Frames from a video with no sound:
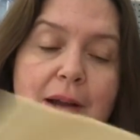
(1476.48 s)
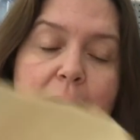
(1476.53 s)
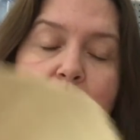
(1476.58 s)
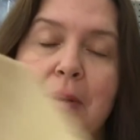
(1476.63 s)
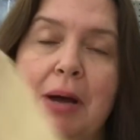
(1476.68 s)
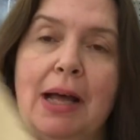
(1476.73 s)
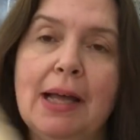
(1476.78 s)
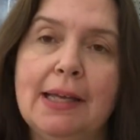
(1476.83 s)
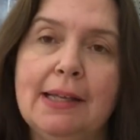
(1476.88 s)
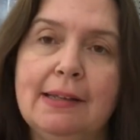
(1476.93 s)

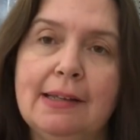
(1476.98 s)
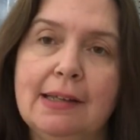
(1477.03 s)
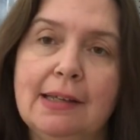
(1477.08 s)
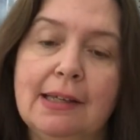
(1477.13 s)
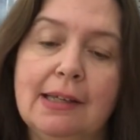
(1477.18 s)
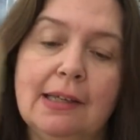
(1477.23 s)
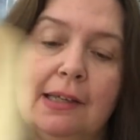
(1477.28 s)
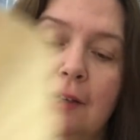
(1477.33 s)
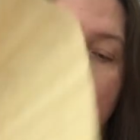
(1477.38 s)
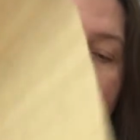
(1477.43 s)

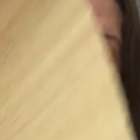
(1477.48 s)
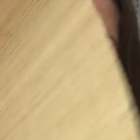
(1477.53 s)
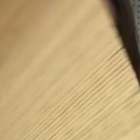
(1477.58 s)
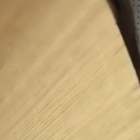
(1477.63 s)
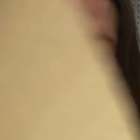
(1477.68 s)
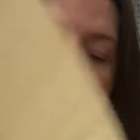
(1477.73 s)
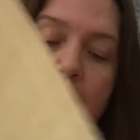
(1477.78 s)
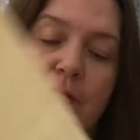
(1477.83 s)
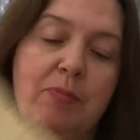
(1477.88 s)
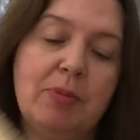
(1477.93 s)
binding and
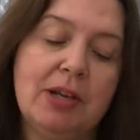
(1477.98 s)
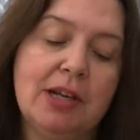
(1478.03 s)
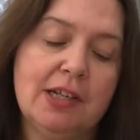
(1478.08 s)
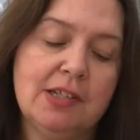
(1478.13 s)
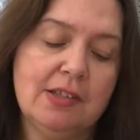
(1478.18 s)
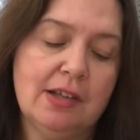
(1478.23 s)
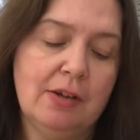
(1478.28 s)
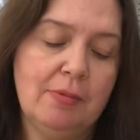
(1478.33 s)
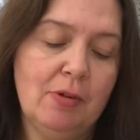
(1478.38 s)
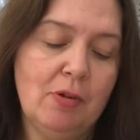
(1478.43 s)
stuff, but I
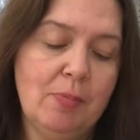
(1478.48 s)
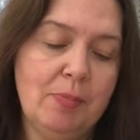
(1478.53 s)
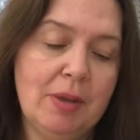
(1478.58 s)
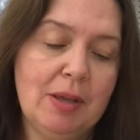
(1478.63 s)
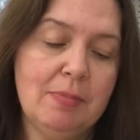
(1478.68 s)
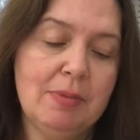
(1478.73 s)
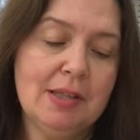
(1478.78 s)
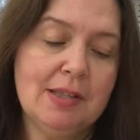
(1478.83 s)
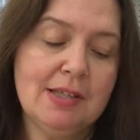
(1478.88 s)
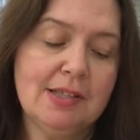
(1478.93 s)
thought, oh,
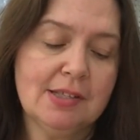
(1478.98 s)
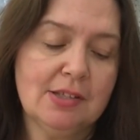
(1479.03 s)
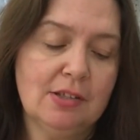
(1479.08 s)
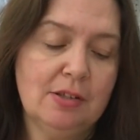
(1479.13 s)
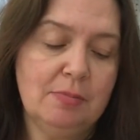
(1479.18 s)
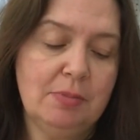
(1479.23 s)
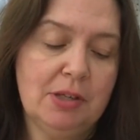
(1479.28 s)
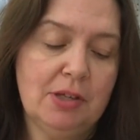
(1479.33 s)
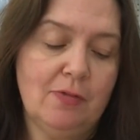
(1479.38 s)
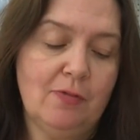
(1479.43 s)
maybe this
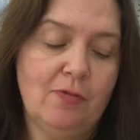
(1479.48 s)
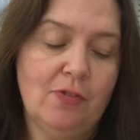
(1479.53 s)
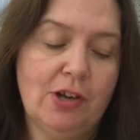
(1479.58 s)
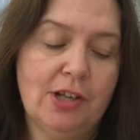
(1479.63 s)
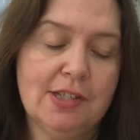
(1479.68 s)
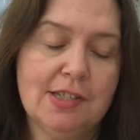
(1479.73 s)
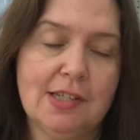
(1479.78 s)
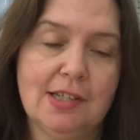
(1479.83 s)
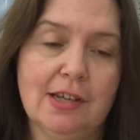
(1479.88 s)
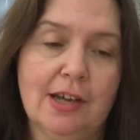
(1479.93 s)
could be a
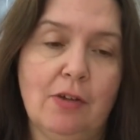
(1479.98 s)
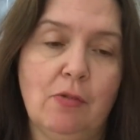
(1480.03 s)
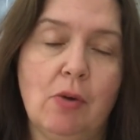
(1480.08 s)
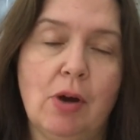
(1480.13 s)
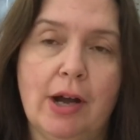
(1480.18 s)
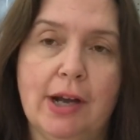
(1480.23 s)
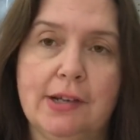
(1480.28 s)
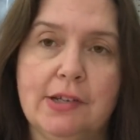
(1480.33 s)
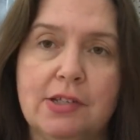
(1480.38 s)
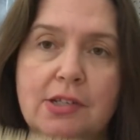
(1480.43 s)
fun D I
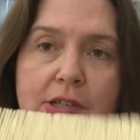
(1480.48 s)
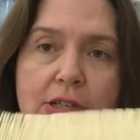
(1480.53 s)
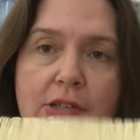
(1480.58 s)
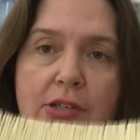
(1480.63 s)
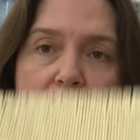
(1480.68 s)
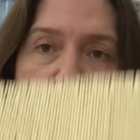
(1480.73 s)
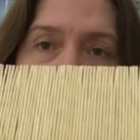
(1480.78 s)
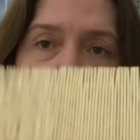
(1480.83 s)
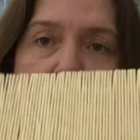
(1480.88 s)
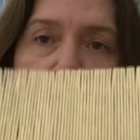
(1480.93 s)
Y to
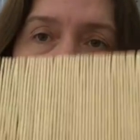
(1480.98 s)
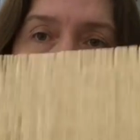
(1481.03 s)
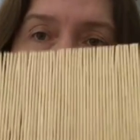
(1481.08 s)
do.